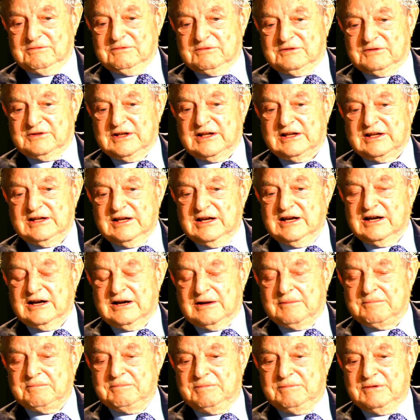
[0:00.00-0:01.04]
setting
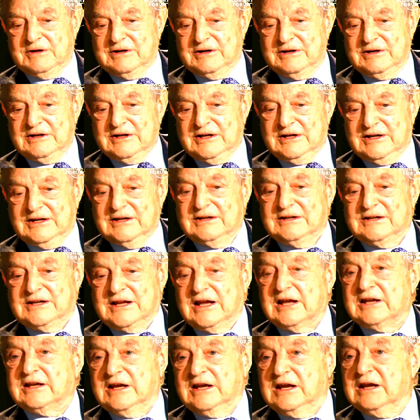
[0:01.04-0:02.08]
up, in
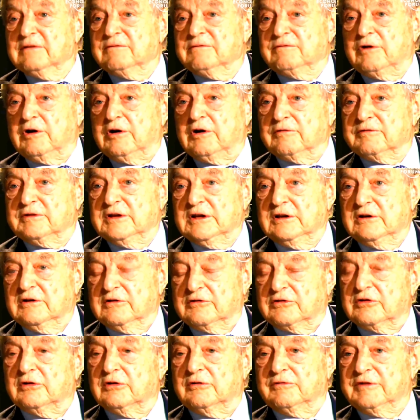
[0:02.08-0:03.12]
getting involved in the
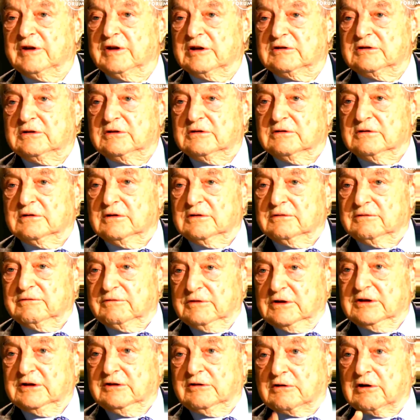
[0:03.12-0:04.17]

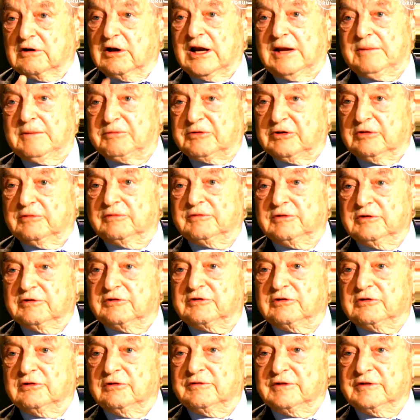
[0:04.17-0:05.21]
collapse of the
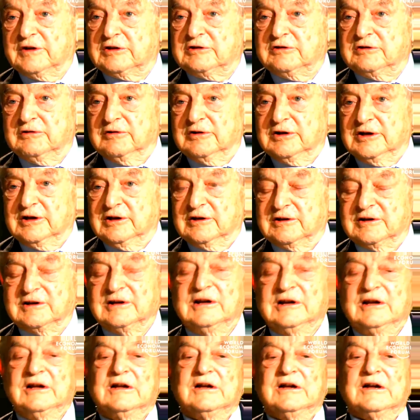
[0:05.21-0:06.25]
Soviet Union,
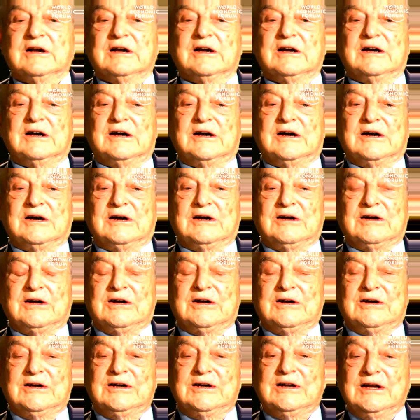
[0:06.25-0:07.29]

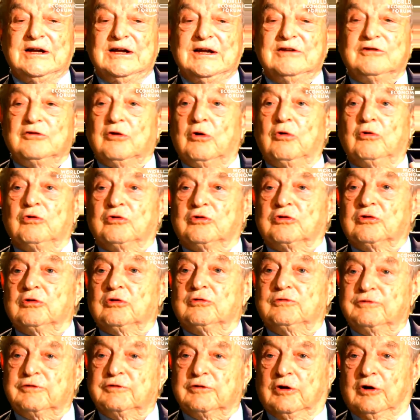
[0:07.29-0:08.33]
is also
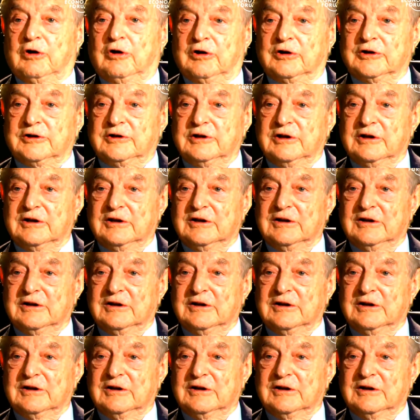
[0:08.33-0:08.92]
flawed.